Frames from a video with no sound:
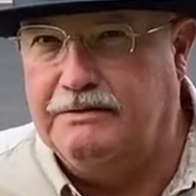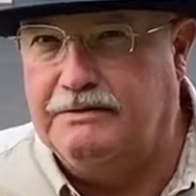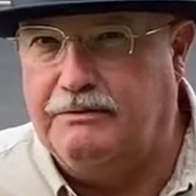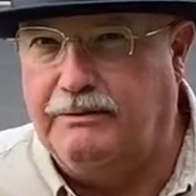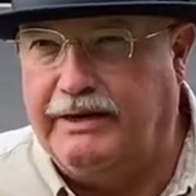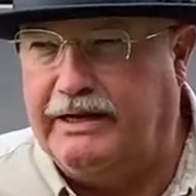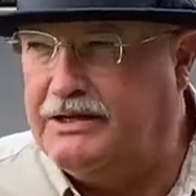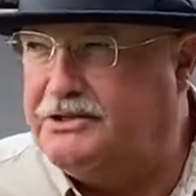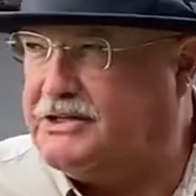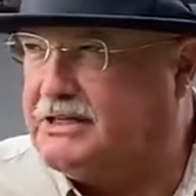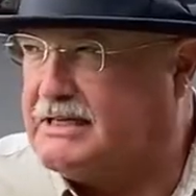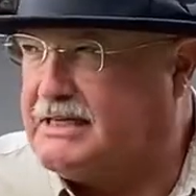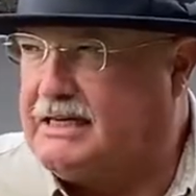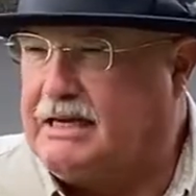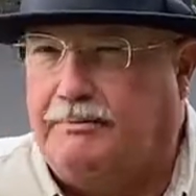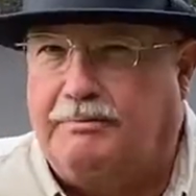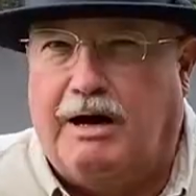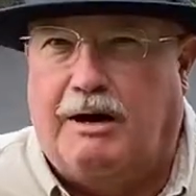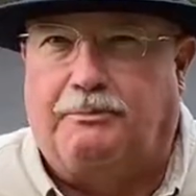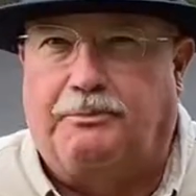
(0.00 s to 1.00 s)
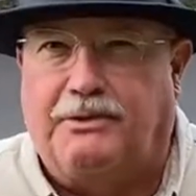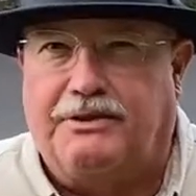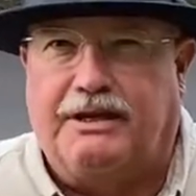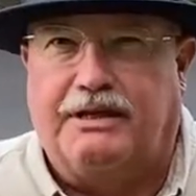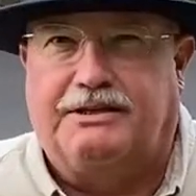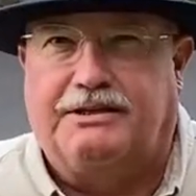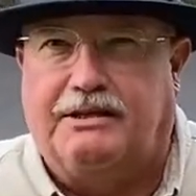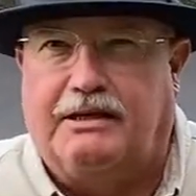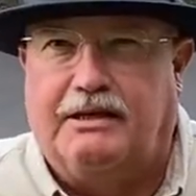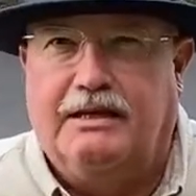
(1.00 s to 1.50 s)
We didn't just come up with
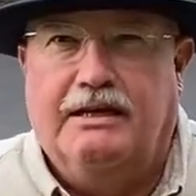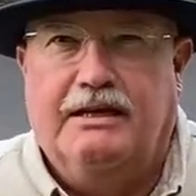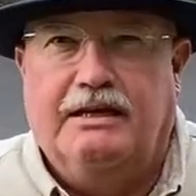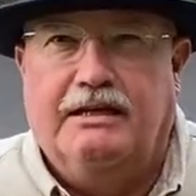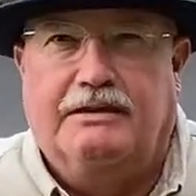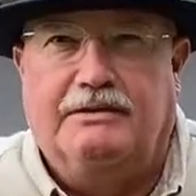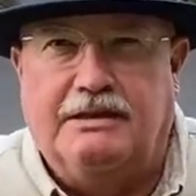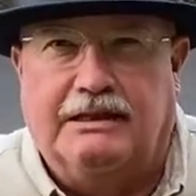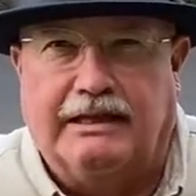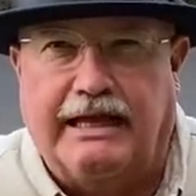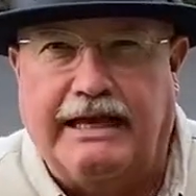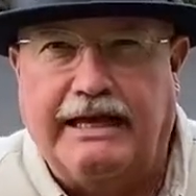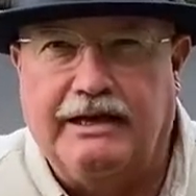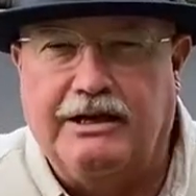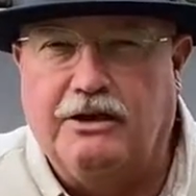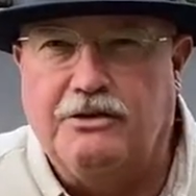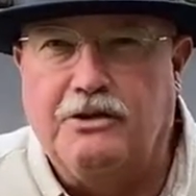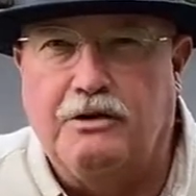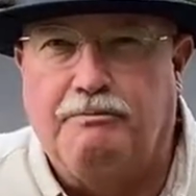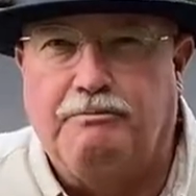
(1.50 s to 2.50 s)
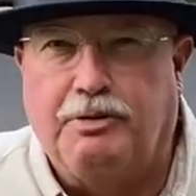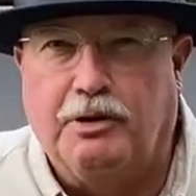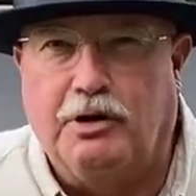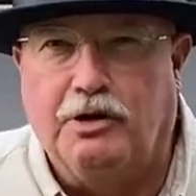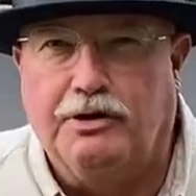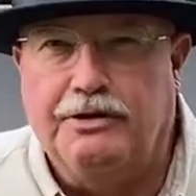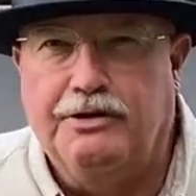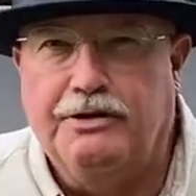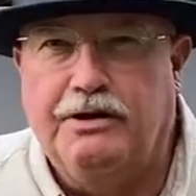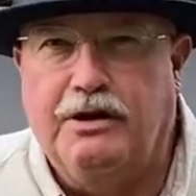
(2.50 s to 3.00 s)
it to lay another
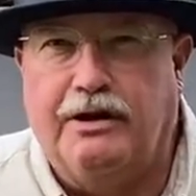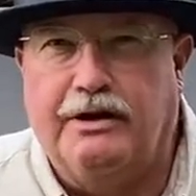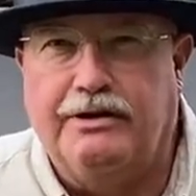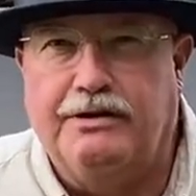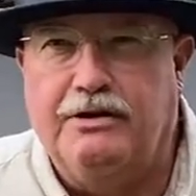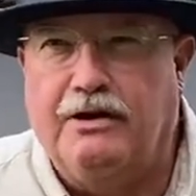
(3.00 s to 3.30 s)
burden on,